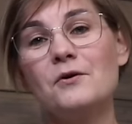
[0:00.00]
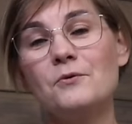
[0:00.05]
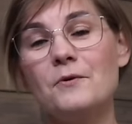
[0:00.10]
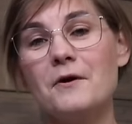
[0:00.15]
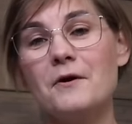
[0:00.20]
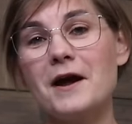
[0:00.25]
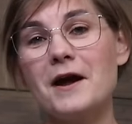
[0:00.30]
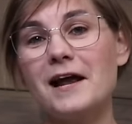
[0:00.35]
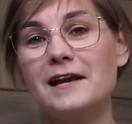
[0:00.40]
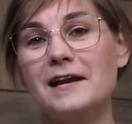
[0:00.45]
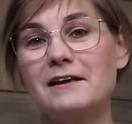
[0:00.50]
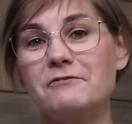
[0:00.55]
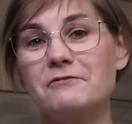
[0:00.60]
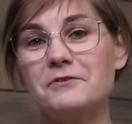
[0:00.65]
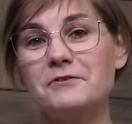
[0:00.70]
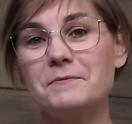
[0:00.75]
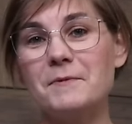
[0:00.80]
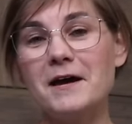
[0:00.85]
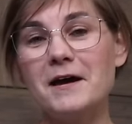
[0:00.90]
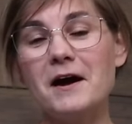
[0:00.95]
where I live
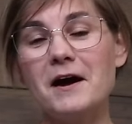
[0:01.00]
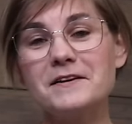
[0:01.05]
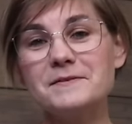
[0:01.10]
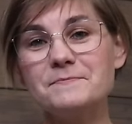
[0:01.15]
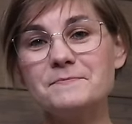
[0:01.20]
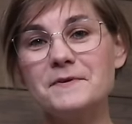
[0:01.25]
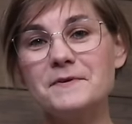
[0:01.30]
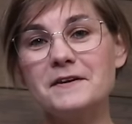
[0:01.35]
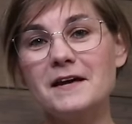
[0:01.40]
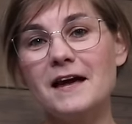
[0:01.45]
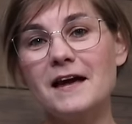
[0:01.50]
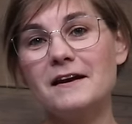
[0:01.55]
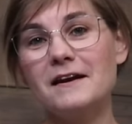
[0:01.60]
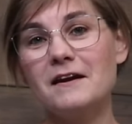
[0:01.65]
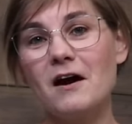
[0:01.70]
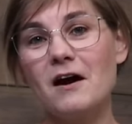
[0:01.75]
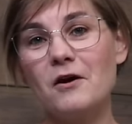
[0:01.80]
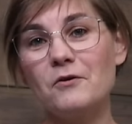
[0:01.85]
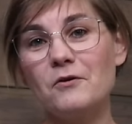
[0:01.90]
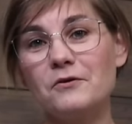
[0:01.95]
with my husband and
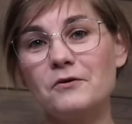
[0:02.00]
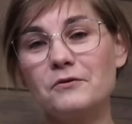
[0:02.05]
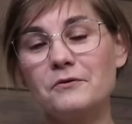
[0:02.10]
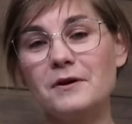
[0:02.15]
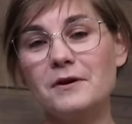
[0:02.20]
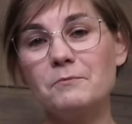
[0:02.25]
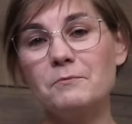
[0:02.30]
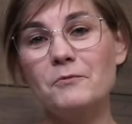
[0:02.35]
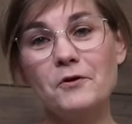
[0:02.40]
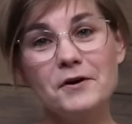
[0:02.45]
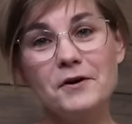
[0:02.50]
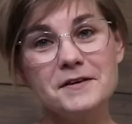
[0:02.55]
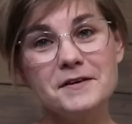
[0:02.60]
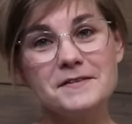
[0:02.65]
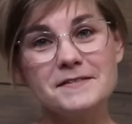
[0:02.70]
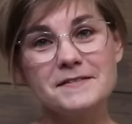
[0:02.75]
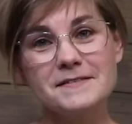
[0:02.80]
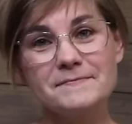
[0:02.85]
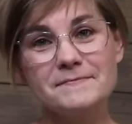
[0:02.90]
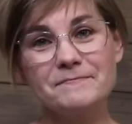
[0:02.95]
our three boys.